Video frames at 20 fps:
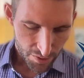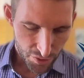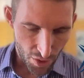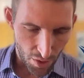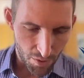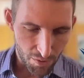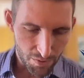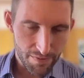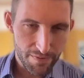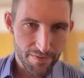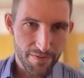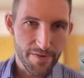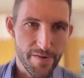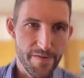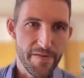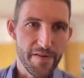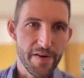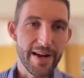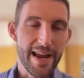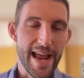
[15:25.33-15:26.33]
don't
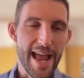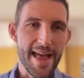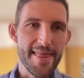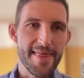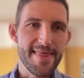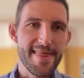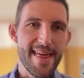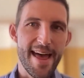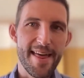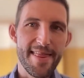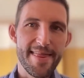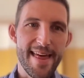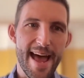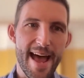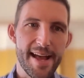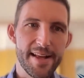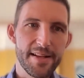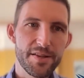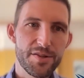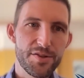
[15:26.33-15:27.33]
forget
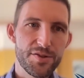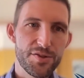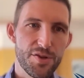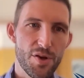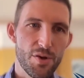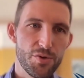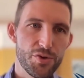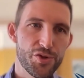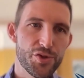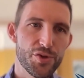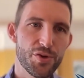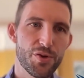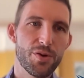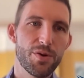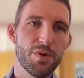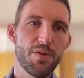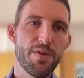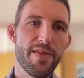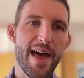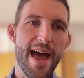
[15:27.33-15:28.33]
that
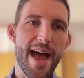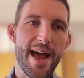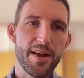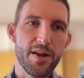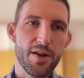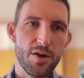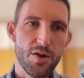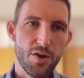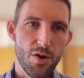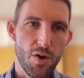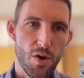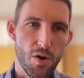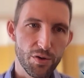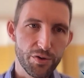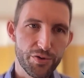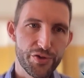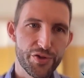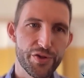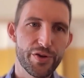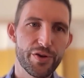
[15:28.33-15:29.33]
social, that
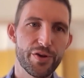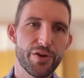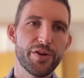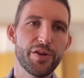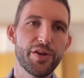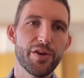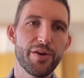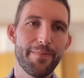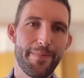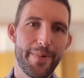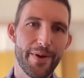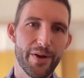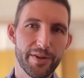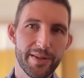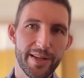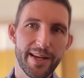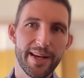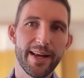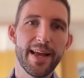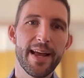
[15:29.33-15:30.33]
culture you're
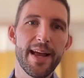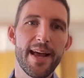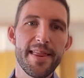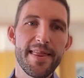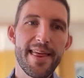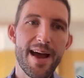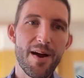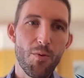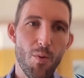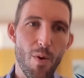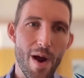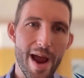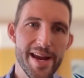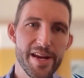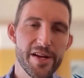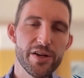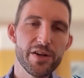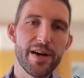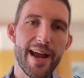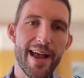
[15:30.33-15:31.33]
building, that way
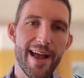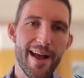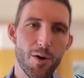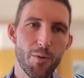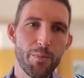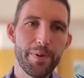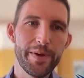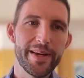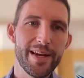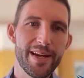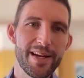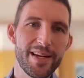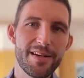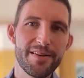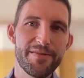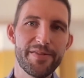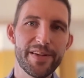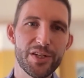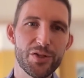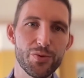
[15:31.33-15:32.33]
you're helping
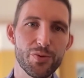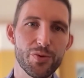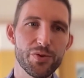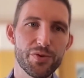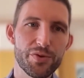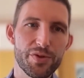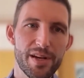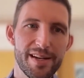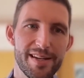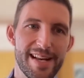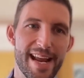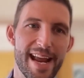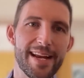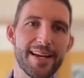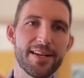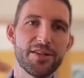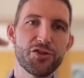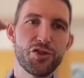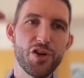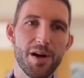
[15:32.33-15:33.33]
individuals
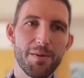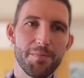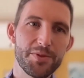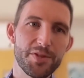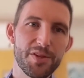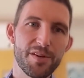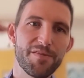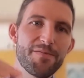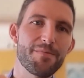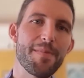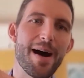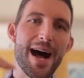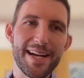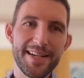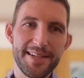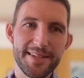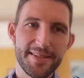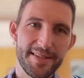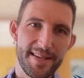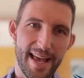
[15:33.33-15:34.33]
take jumps of
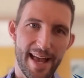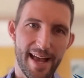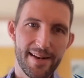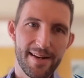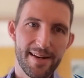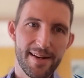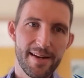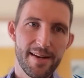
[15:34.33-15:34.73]
mindset,